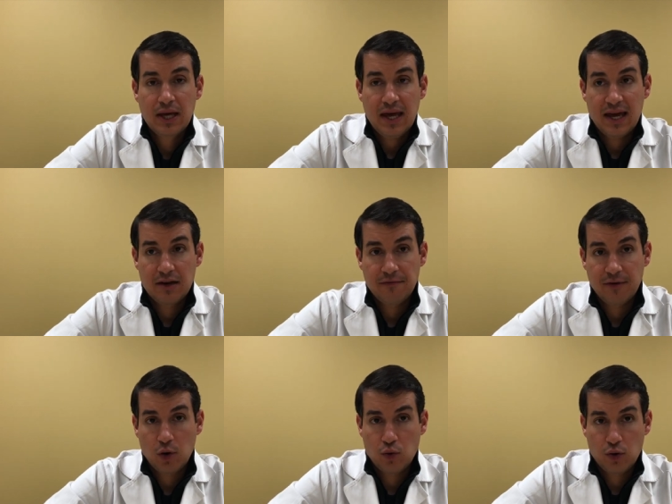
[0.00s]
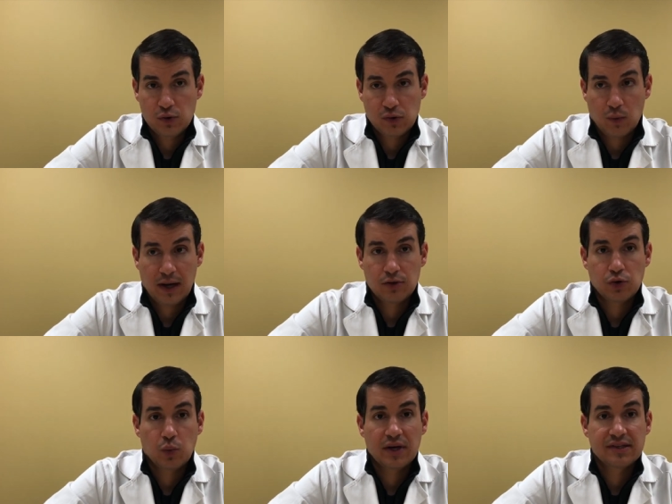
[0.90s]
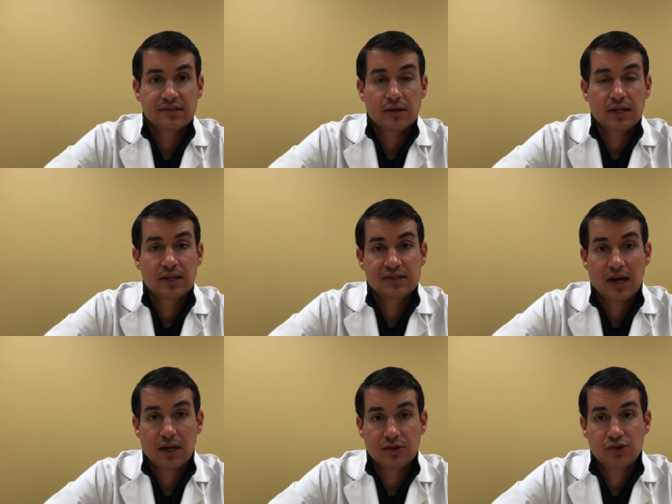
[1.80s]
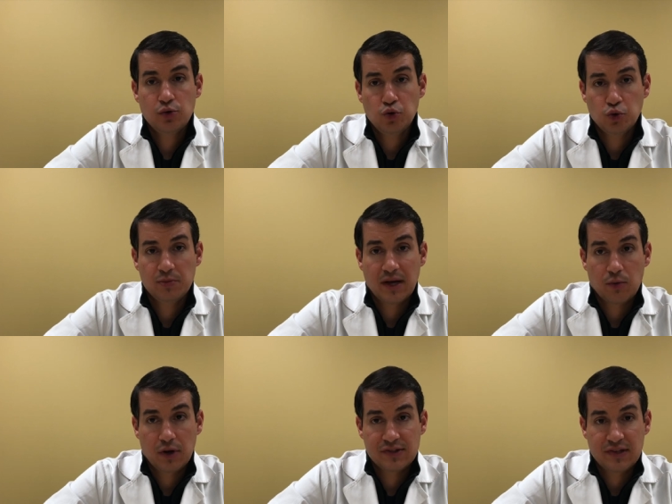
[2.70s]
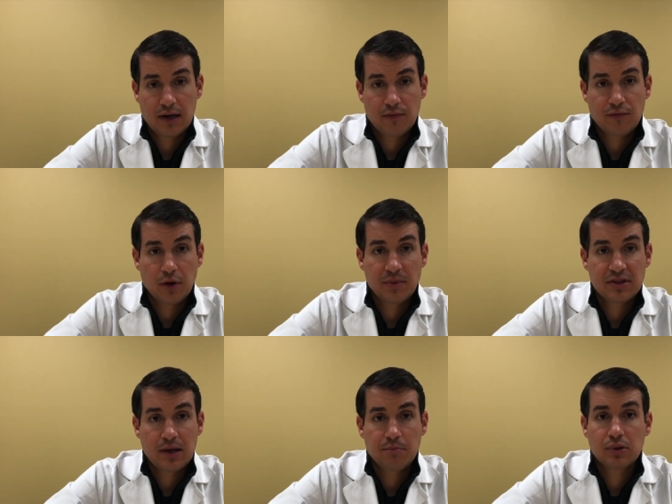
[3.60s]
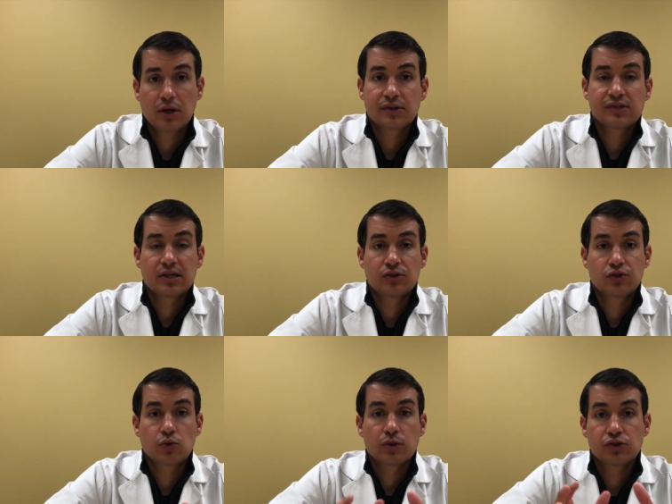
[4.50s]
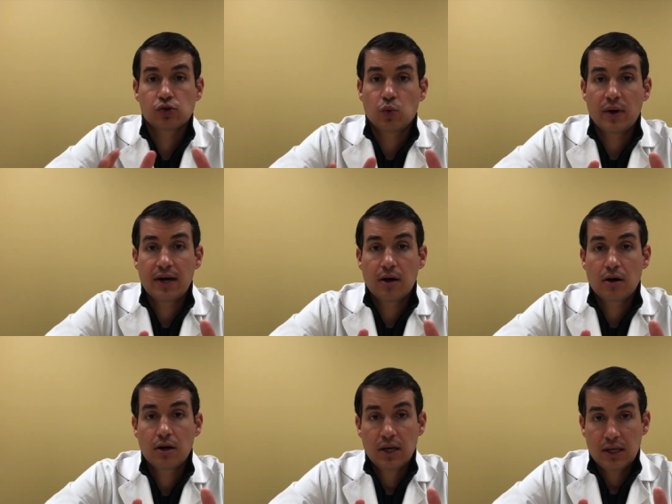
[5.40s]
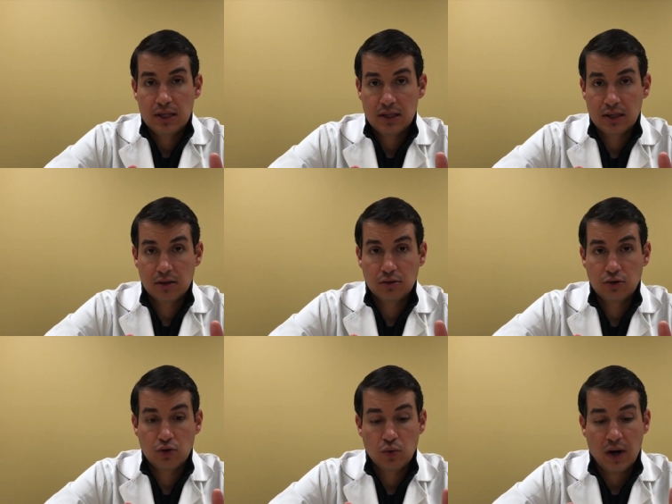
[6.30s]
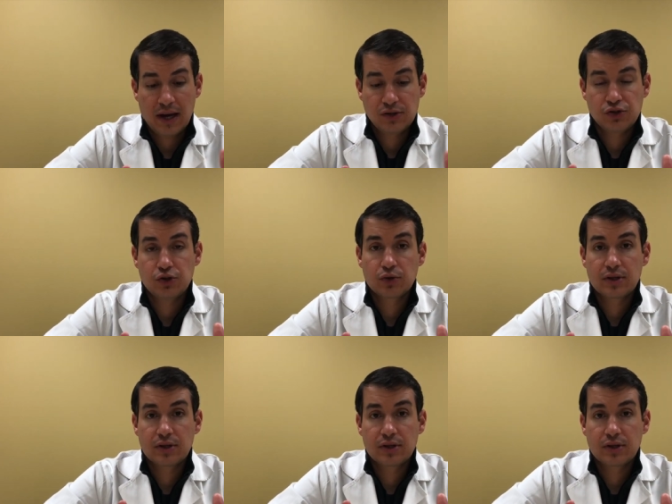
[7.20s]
and it velcros around your waist. It's got a tube that runs down from it that plugs into a square igloo ice unit